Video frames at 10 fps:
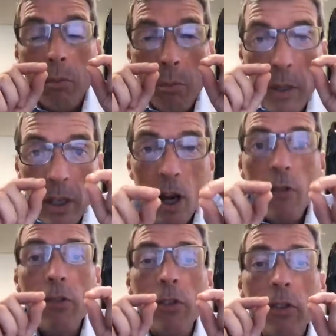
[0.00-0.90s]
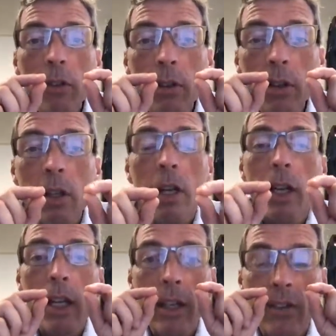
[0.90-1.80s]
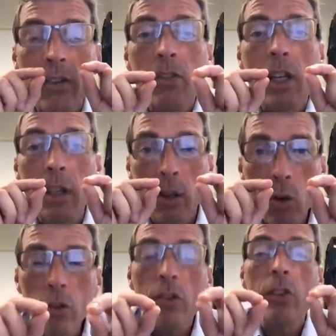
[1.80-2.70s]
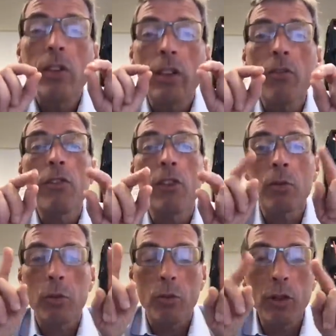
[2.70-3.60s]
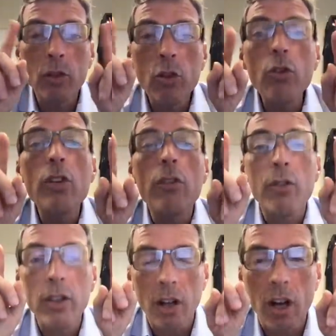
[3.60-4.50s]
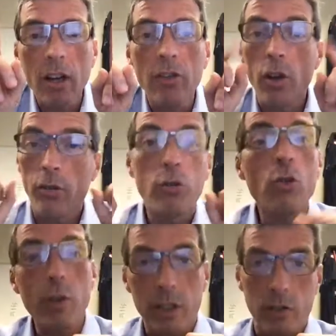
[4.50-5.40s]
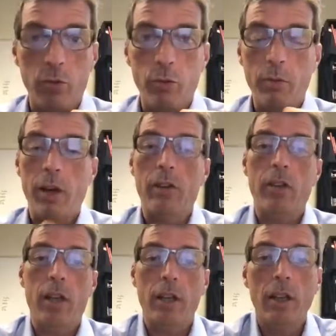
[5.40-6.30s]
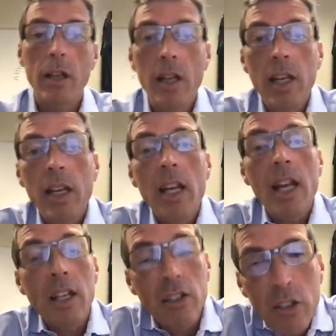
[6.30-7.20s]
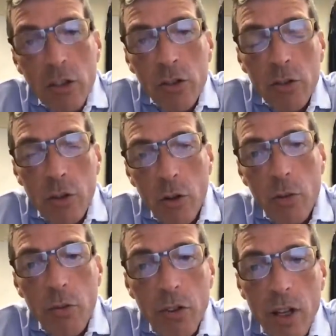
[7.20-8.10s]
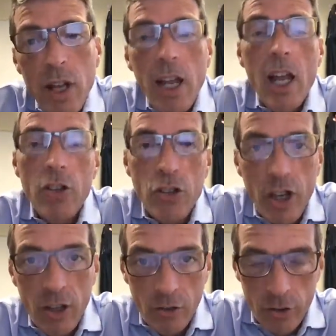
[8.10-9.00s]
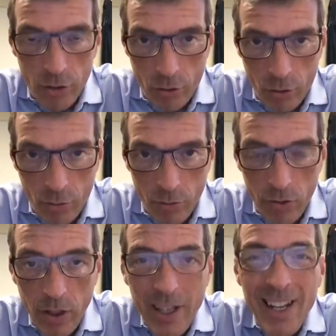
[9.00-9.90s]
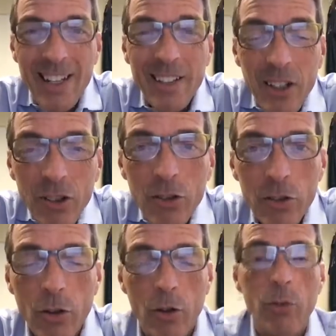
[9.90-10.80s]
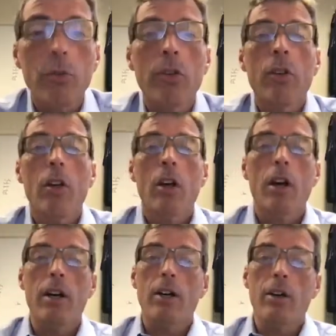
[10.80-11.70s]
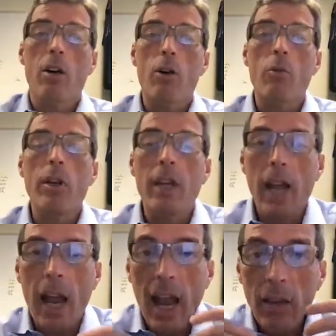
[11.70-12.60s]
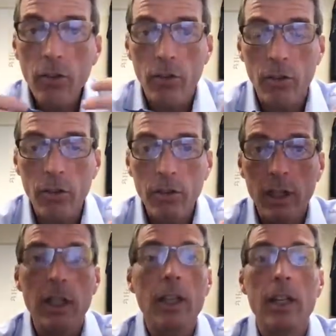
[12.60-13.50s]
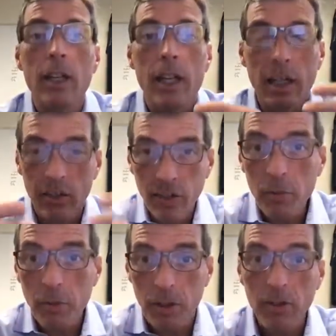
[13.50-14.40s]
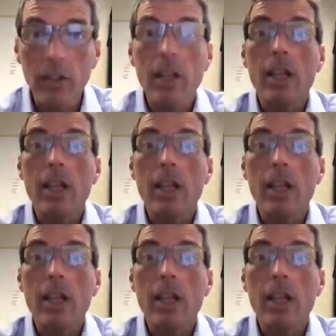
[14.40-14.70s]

Be careful in noticing the differences between two different kinds of tweaks, we might say. Additional terms and changed terms. Additional terms are when an answer, an acceptance,